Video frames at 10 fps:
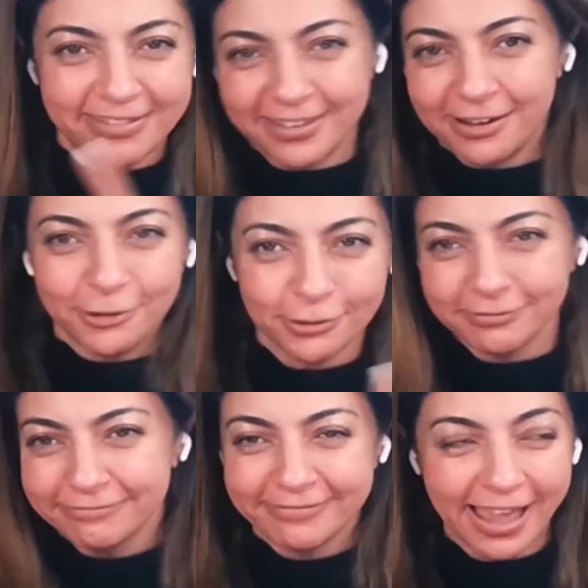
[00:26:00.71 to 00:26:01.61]
I
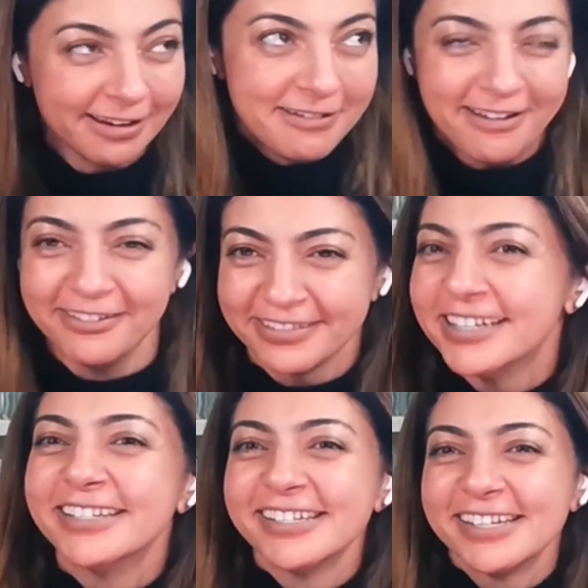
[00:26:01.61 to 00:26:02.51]
don't know.
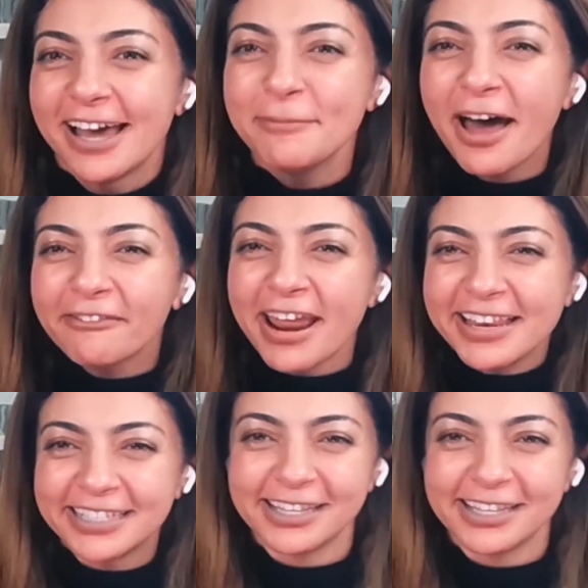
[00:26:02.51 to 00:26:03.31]
Yeah. I'm not ready to